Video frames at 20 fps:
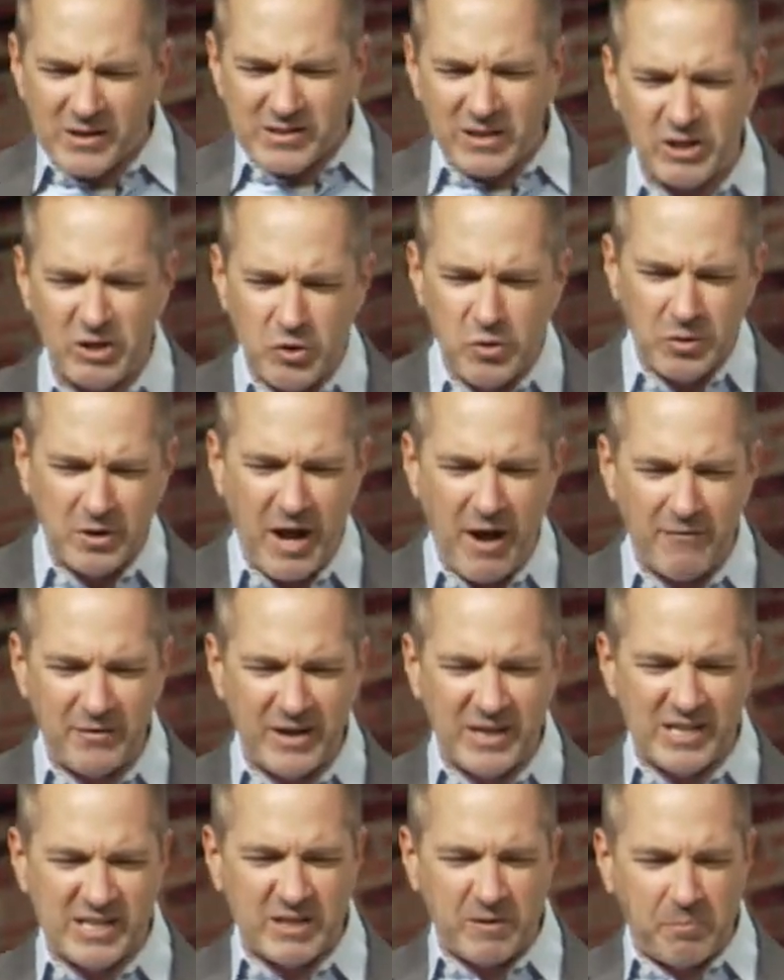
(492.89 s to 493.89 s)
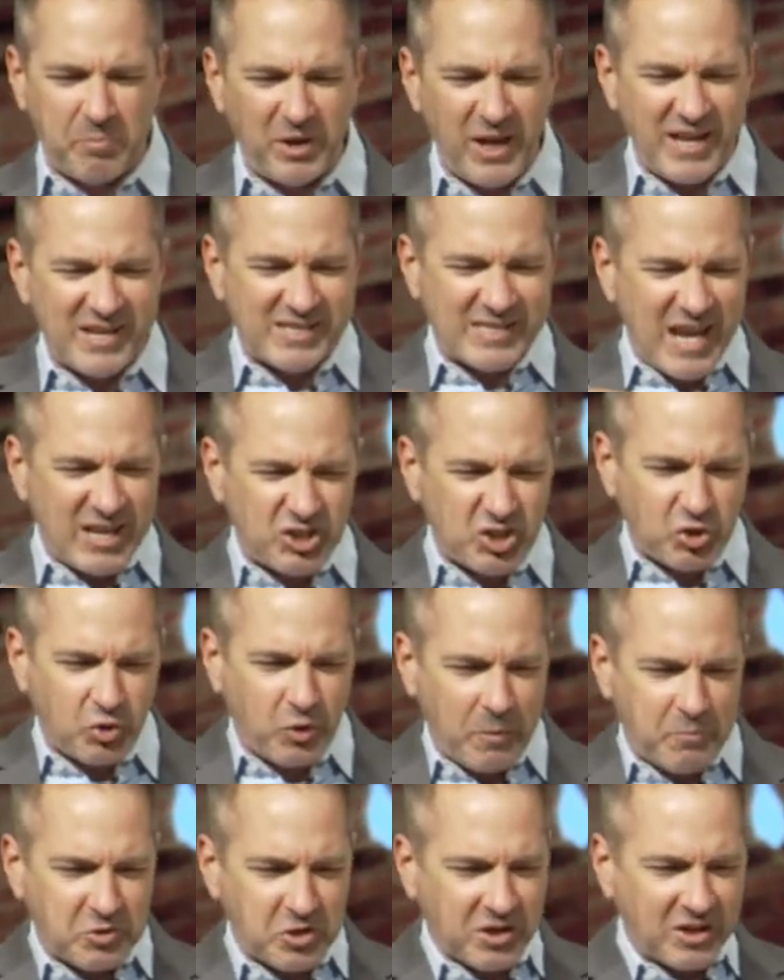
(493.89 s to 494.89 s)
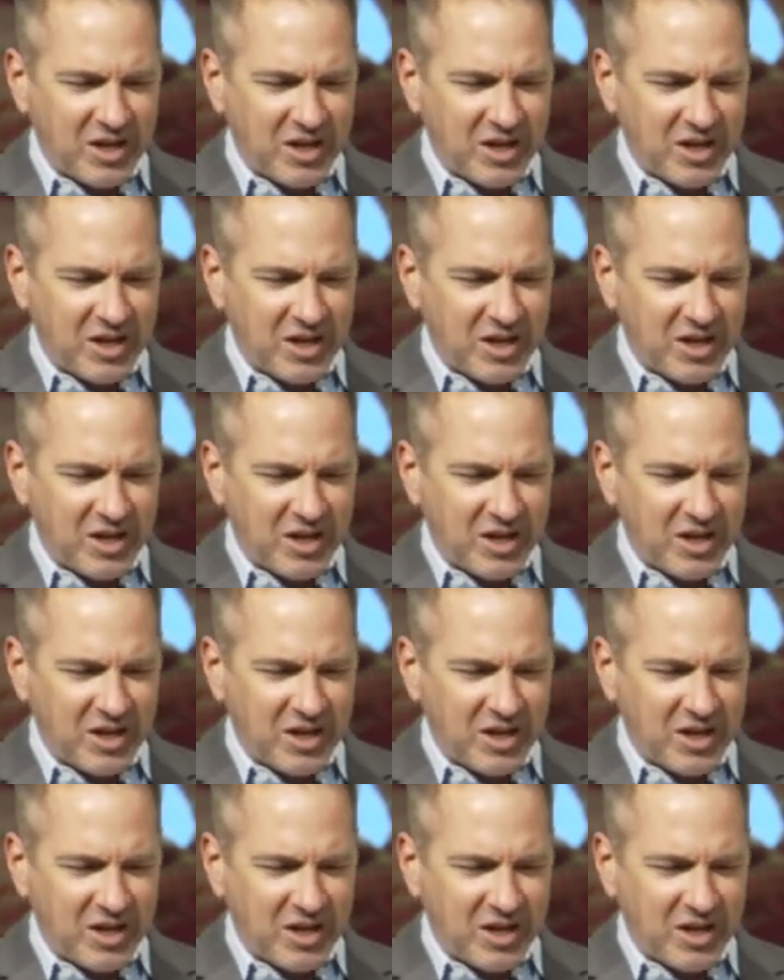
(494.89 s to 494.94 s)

as the new covenant is in place, that scripture